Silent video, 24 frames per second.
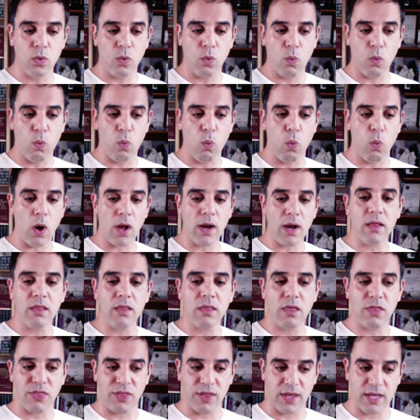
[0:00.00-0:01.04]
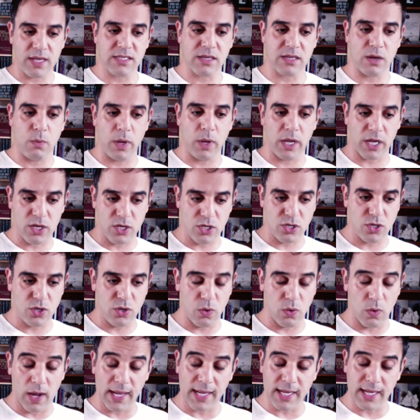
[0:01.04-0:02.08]
what are the things that we can
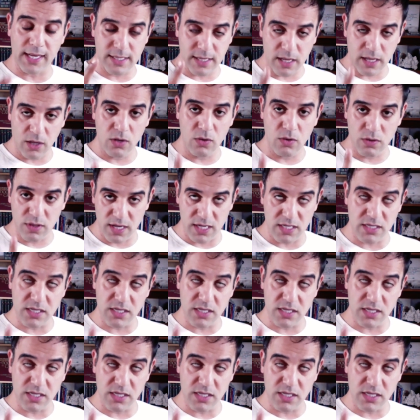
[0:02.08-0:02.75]
do, I can tell you this.